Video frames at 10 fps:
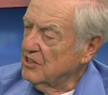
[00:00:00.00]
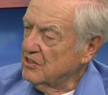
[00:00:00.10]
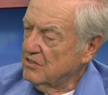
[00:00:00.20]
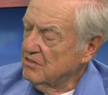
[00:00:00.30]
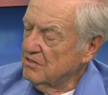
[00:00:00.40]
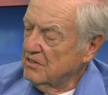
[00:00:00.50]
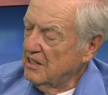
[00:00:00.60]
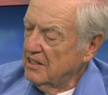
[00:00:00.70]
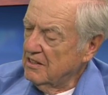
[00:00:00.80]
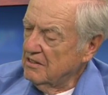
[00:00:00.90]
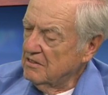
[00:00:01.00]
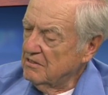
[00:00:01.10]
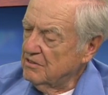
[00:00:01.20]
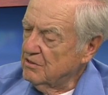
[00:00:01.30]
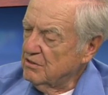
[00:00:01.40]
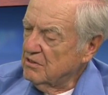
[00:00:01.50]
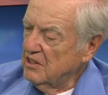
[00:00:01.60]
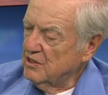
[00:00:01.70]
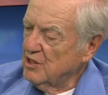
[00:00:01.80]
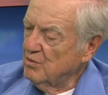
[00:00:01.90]
just uh,
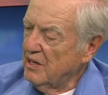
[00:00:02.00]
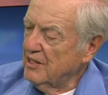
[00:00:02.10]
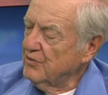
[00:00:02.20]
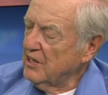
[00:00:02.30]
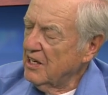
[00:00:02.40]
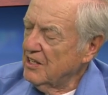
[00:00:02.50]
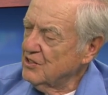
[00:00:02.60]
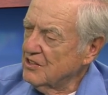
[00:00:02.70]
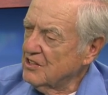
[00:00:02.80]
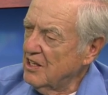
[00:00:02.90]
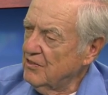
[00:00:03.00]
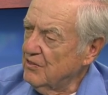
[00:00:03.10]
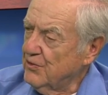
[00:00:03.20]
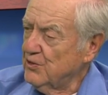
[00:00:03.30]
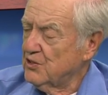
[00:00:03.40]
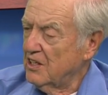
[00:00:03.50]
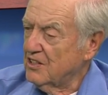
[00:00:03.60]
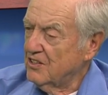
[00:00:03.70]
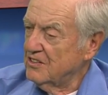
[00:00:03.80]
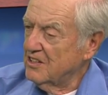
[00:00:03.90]
did some modifications of it. First they
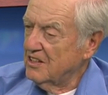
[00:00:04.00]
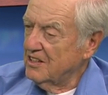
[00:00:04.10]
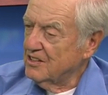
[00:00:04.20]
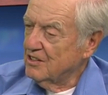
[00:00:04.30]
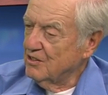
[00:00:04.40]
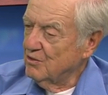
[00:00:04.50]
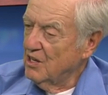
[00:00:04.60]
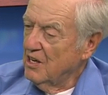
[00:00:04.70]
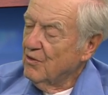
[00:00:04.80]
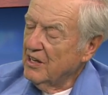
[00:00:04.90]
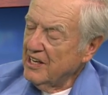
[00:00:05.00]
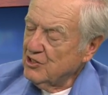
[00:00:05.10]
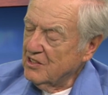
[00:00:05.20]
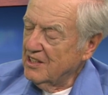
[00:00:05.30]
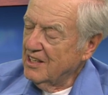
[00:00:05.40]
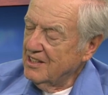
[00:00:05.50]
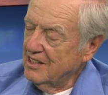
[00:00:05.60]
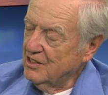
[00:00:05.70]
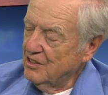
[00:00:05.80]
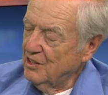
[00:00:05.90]
turned it into, well actually they
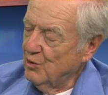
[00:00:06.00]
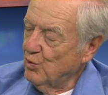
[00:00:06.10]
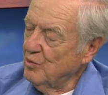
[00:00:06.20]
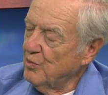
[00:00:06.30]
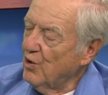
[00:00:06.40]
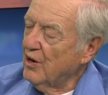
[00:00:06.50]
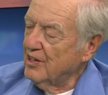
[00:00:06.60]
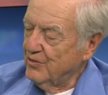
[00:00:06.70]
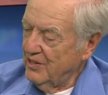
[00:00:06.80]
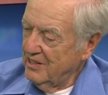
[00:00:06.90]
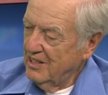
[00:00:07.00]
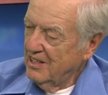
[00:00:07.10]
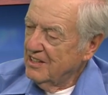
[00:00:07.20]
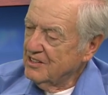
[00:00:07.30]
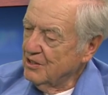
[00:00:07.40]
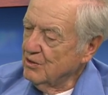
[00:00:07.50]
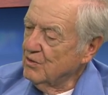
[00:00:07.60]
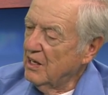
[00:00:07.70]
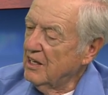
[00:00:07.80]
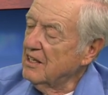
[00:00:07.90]
did turn in one part of it
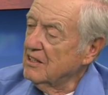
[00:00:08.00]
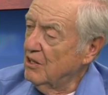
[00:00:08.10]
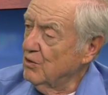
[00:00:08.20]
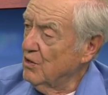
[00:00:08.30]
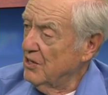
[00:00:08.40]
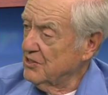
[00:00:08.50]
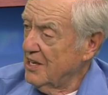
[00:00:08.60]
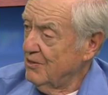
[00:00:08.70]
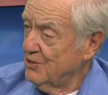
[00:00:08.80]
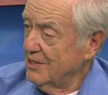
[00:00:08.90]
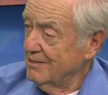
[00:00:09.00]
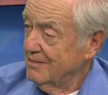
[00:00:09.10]
to uh, low-cost housing.